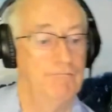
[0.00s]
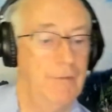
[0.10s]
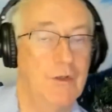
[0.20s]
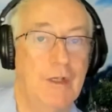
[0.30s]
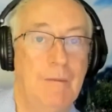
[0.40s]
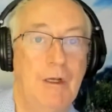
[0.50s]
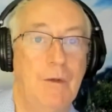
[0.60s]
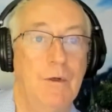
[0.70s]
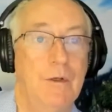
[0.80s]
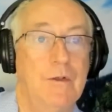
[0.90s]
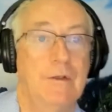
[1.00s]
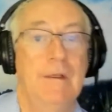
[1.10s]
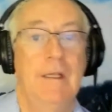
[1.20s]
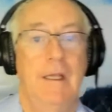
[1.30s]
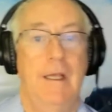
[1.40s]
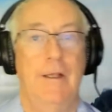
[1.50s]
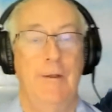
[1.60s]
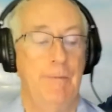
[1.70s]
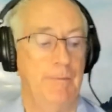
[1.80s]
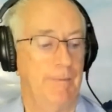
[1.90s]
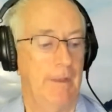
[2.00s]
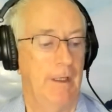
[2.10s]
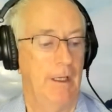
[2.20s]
in so many words. Um,